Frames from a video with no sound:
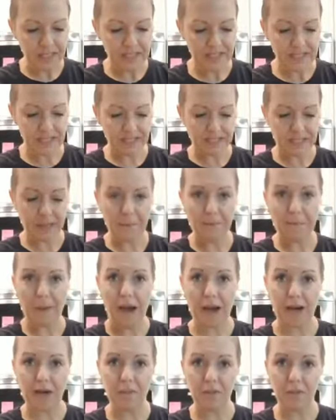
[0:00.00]
since the
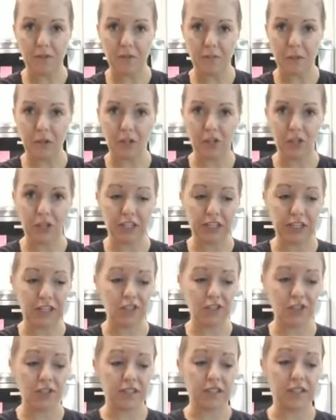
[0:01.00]
bottom has been
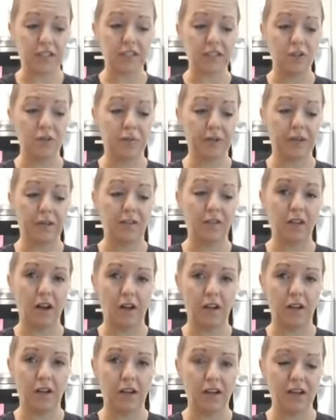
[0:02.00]
cooking just a little bit
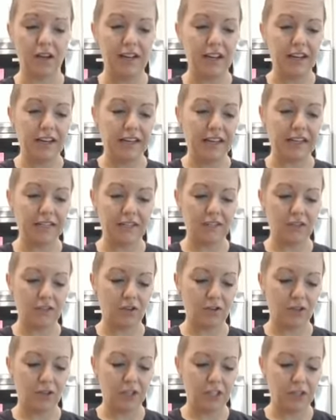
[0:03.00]
longer, it gets a
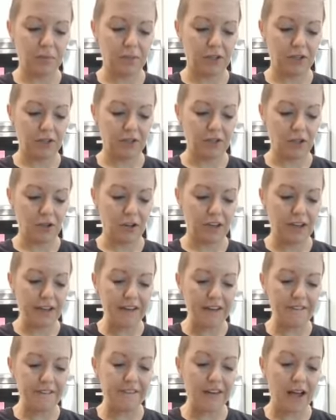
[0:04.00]
little crispier. So
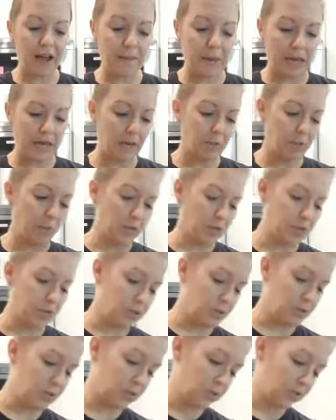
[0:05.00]
if I'm able
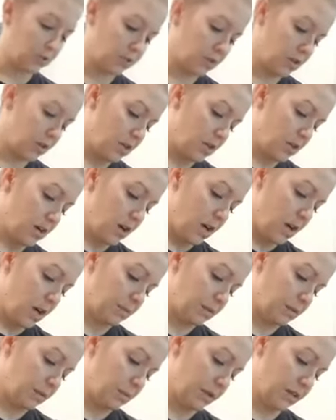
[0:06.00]
to,
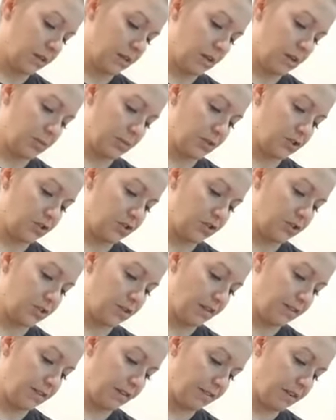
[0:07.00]
depending on how much
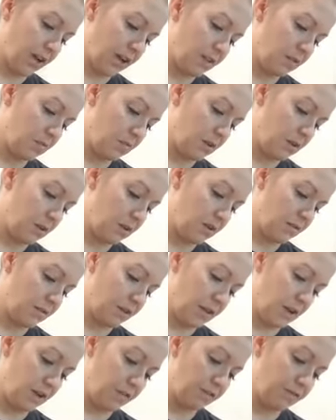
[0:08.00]
stuff I've got in the middle of
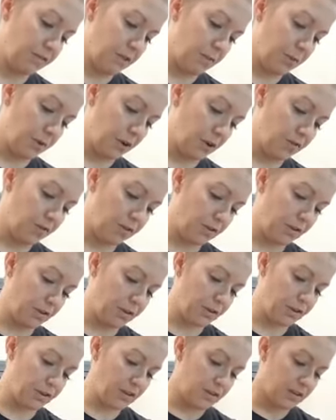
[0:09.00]
it, I'll flip it over
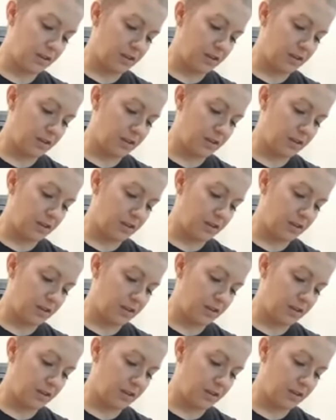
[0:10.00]
and